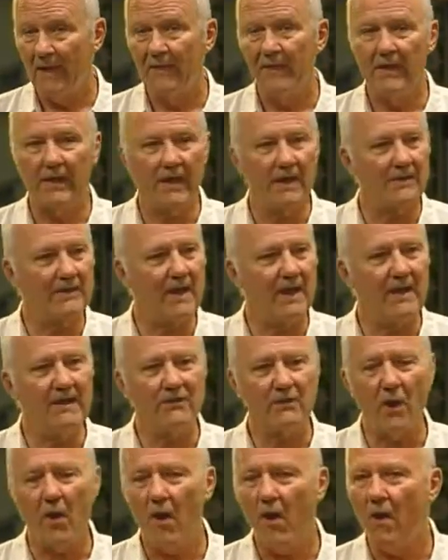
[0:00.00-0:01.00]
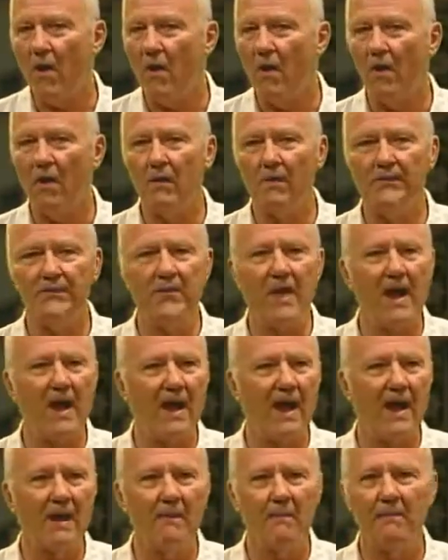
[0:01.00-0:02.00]
that contains all
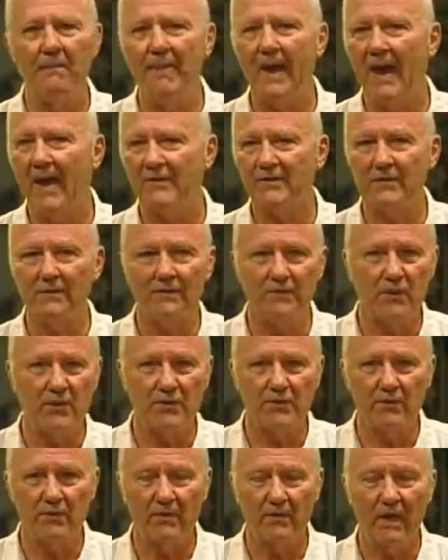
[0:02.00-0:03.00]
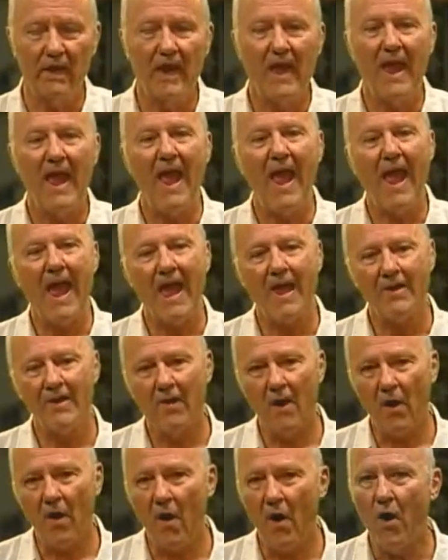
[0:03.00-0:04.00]
time, past and future, and
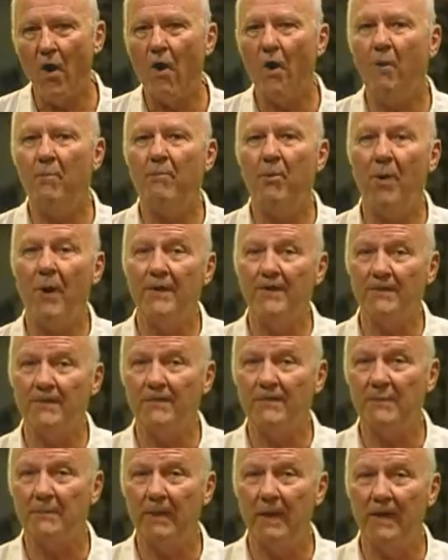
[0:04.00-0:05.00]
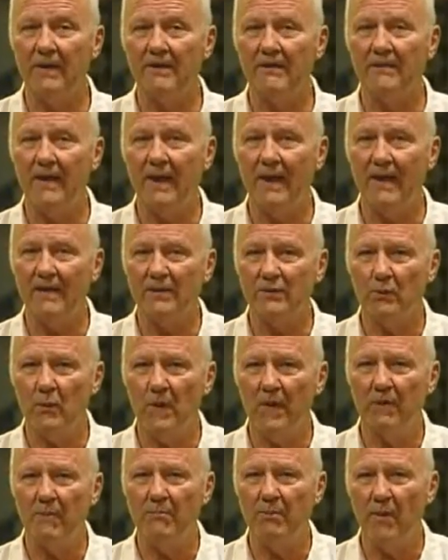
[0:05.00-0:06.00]
all points in space as
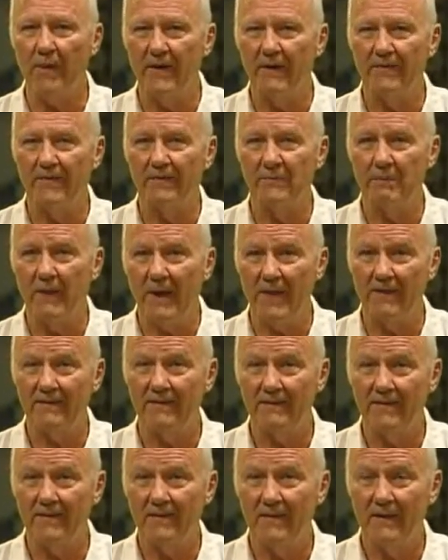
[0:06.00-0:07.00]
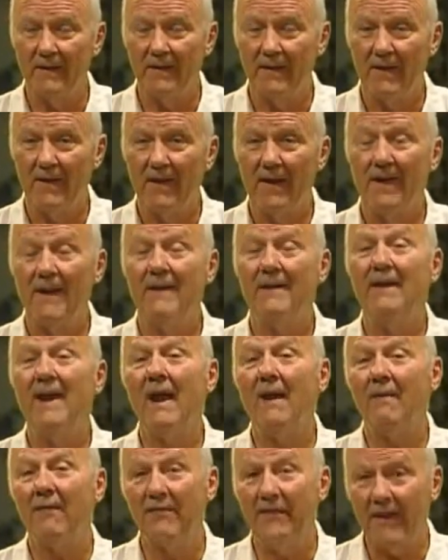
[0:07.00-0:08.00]
one point in space.
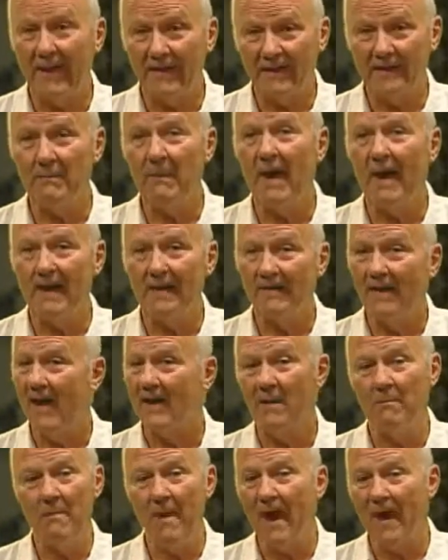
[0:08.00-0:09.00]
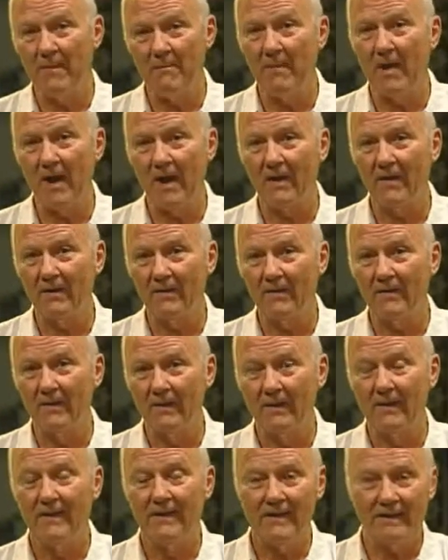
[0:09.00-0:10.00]
Now, if that's not a mind-boggler,
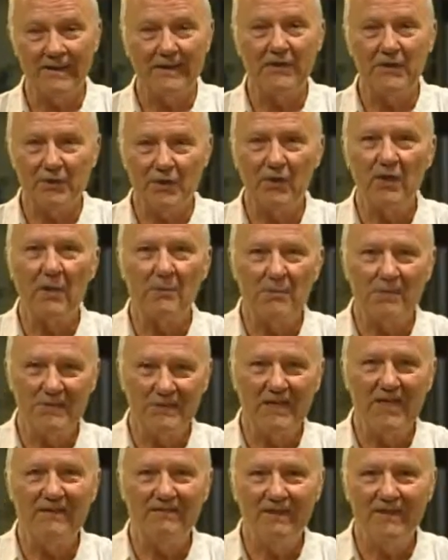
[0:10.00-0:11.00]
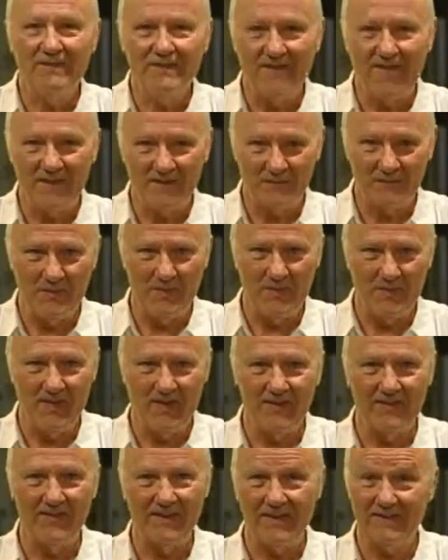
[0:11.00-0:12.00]
you need to turn up your TV set,
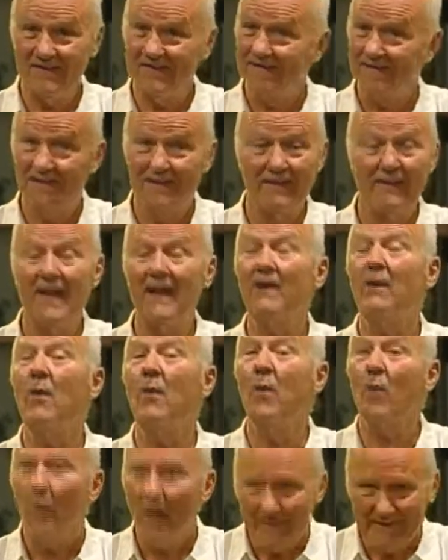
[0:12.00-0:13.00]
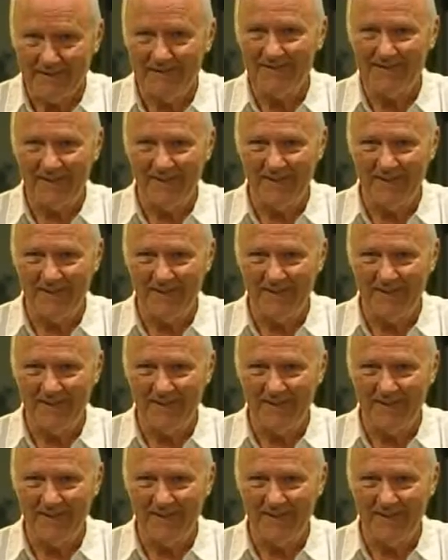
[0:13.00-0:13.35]
right? That's like, what?